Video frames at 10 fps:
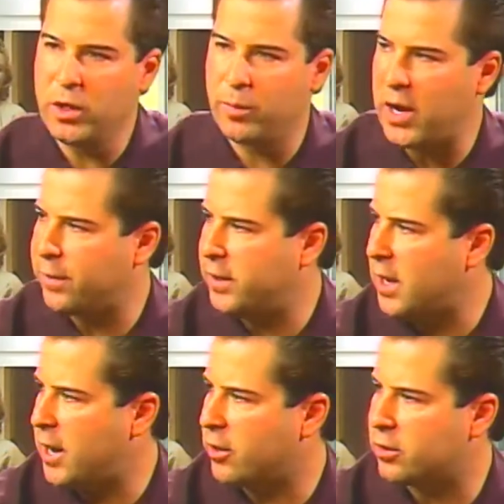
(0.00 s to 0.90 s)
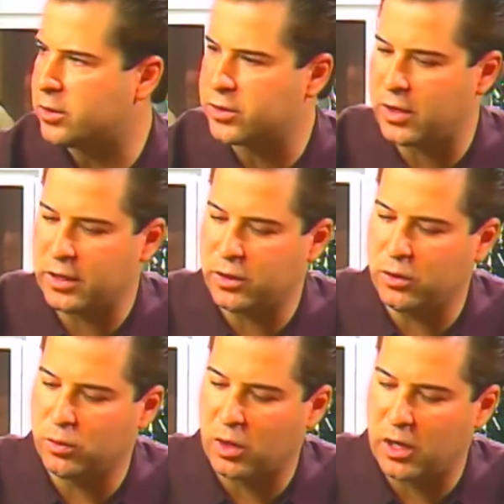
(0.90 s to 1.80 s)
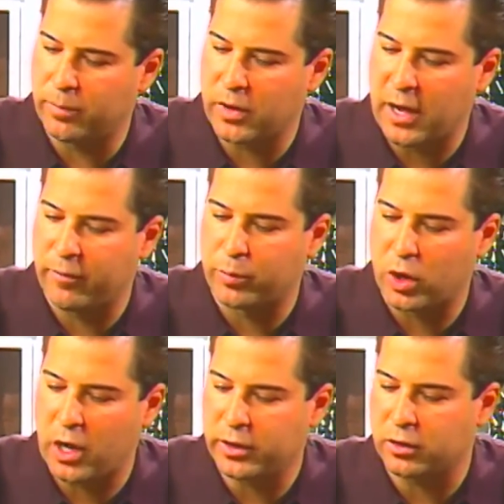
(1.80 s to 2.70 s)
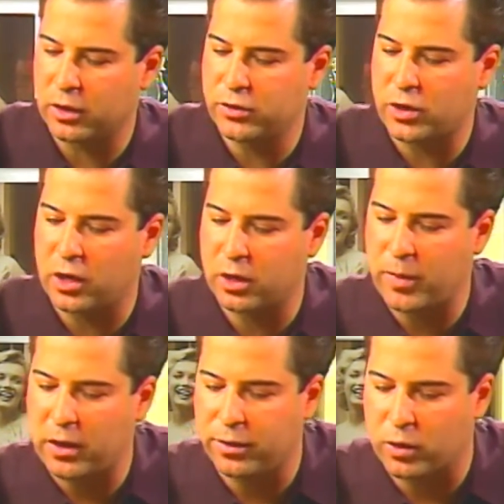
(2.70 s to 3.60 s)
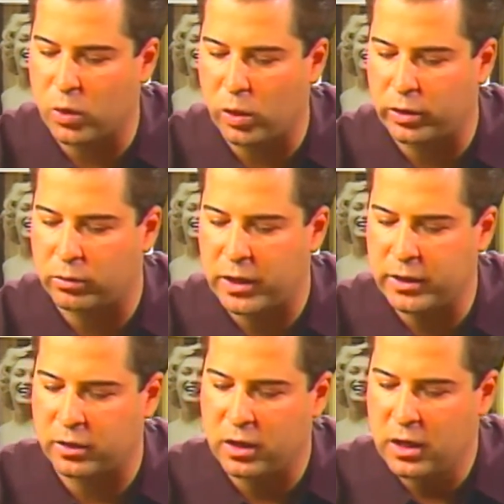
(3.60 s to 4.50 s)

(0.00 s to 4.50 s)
me about the errors that you have brought here. Let's talk about the quarter right here.